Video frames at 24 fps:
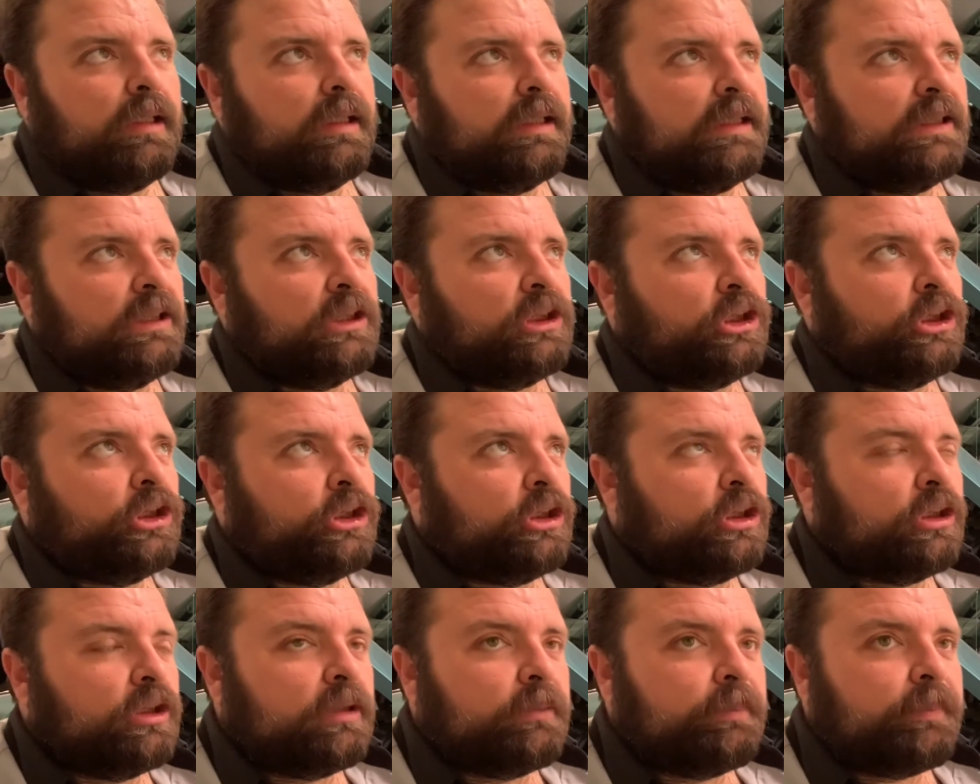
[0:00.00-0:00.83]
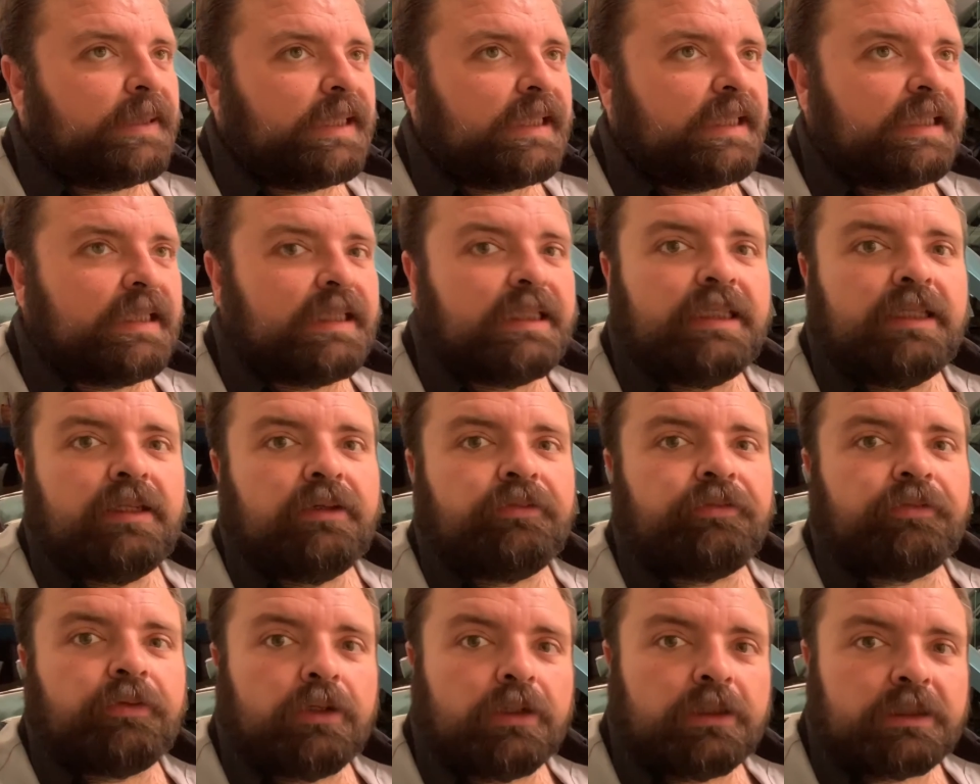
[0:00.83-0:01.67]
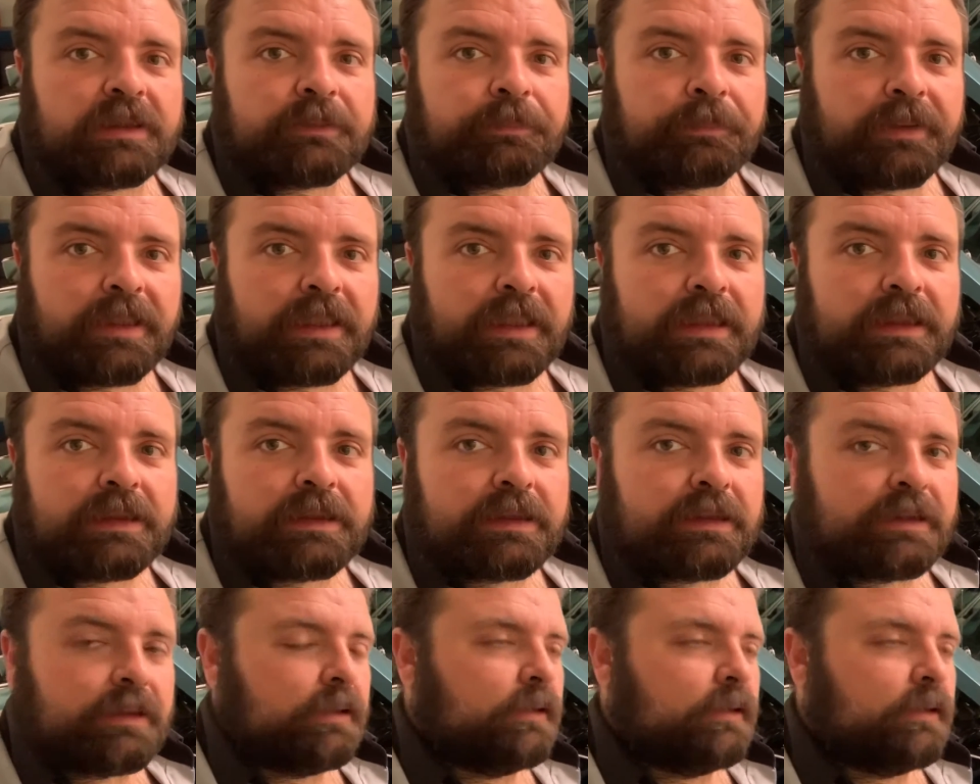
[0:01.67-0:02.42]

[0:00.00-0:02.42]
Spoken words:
it should be in the first place,